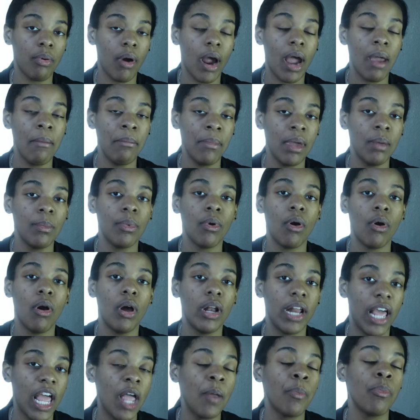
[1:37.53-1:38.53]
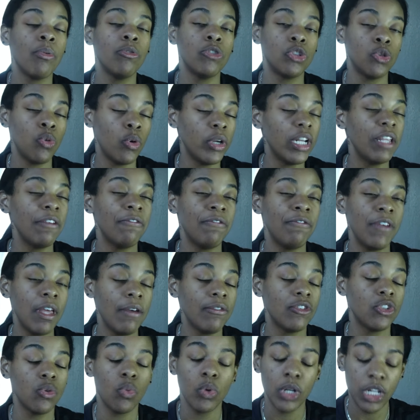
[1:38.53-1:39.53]
Prime member on April
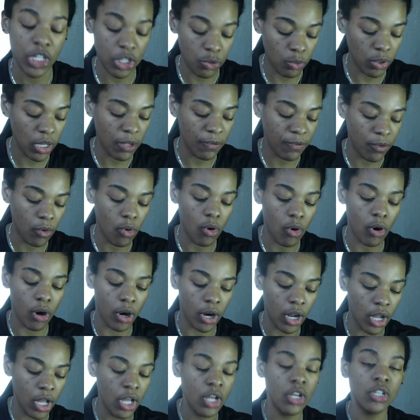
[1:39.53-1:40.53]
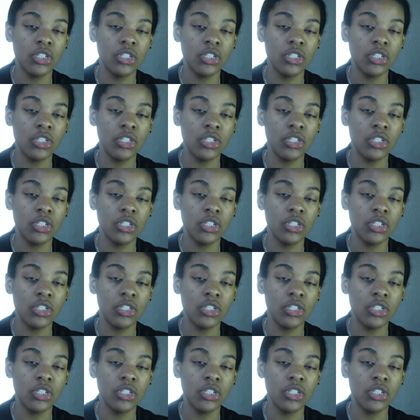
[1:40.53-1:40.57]
25th, 2024.